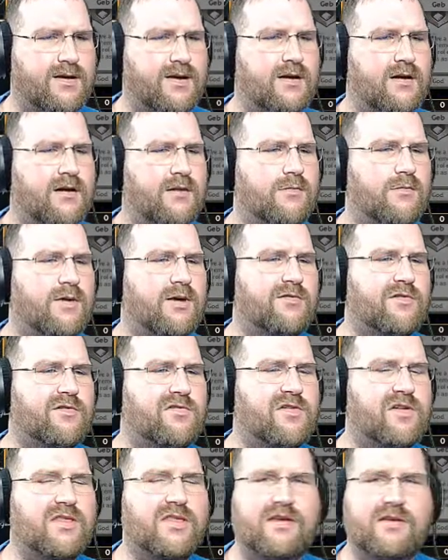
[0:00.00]
Whenever a
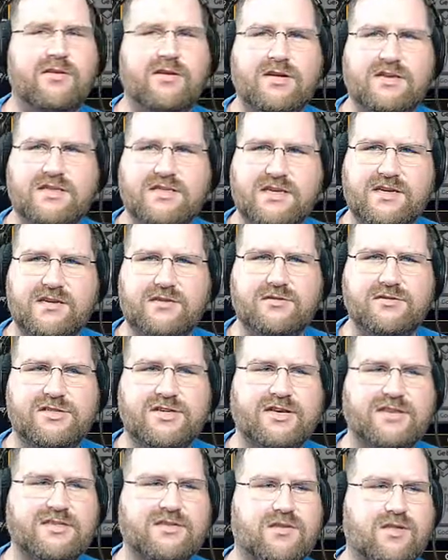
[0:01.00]
friendly unit is healed,
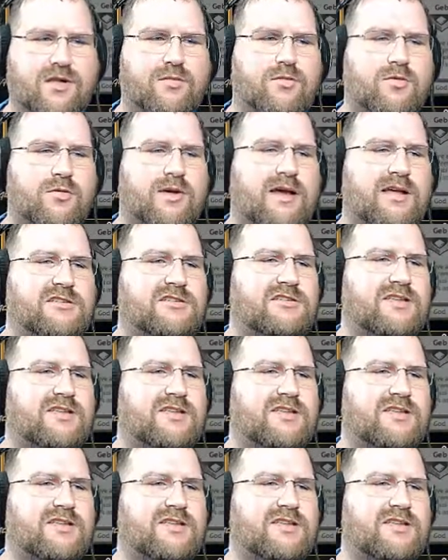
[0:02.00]
she gets global range.